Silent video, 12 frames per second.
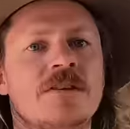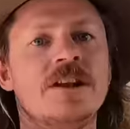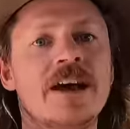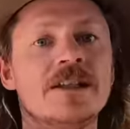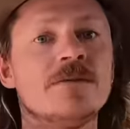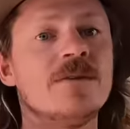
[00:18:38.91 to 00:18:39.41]
So
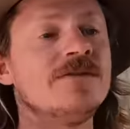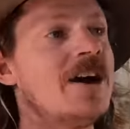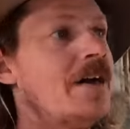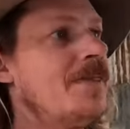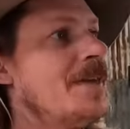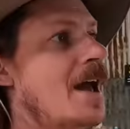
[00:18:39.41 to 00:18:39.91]
now that we've
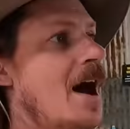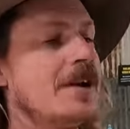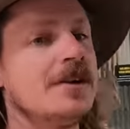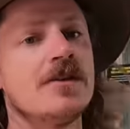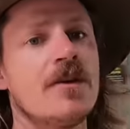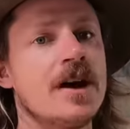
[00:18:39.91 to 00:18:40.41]
done the
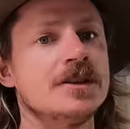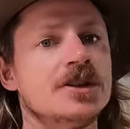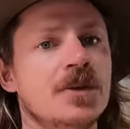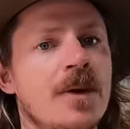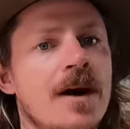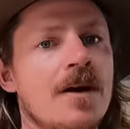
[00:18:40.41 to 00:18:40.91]
underground
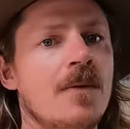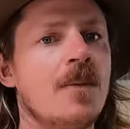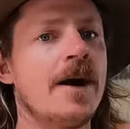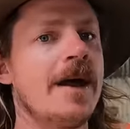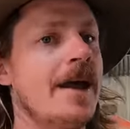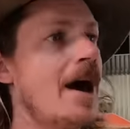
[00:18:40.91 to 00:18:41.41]
tour,
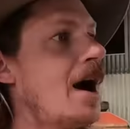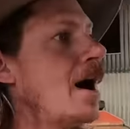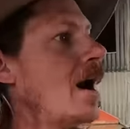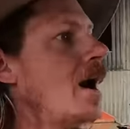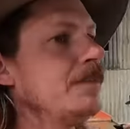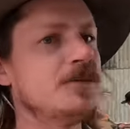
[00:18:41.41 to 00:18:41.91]
we
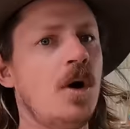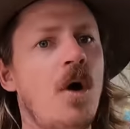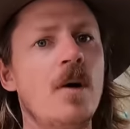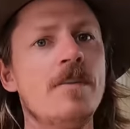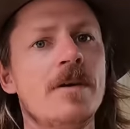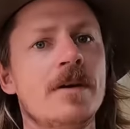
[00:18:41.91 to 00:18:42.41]
are up
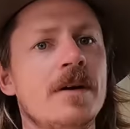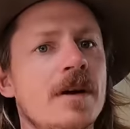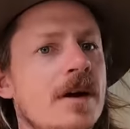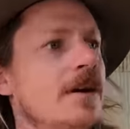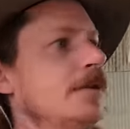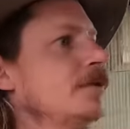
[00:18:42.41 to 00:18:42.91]
top
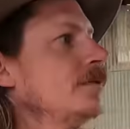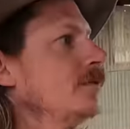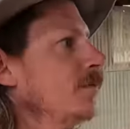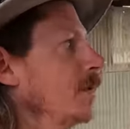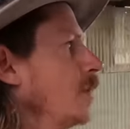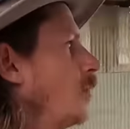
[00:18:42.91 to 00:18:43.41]

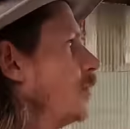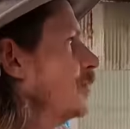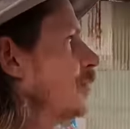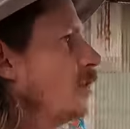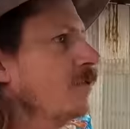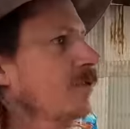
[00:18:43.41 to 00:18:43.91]
doing all the
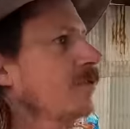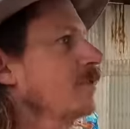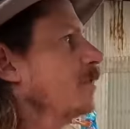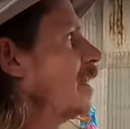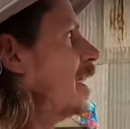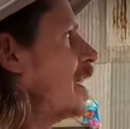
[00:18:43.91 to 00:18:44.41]

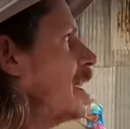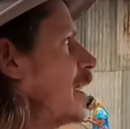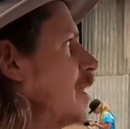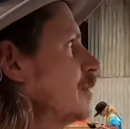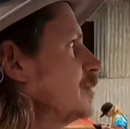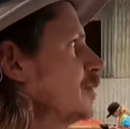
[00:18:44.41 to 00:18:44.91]
surface.
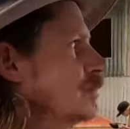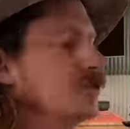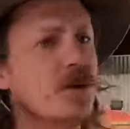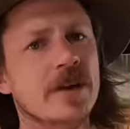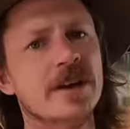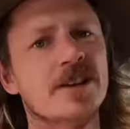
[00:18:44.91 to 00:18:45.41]
Uh, it's not a
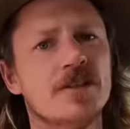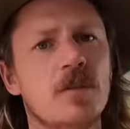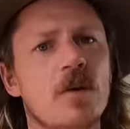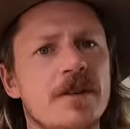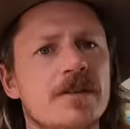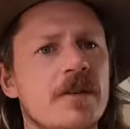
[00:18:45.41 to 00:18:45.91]
tour, you just
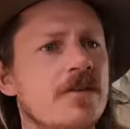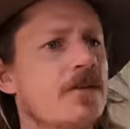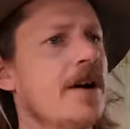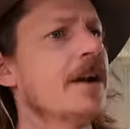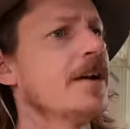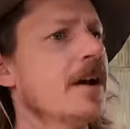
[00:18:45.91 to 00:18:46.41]
walk yourself
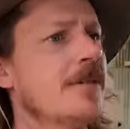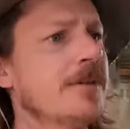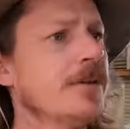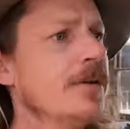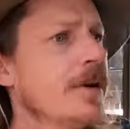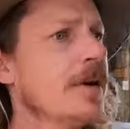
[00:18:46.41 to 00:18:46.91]
around and have a
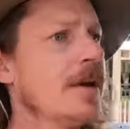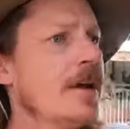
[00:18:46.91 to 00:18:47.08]
look.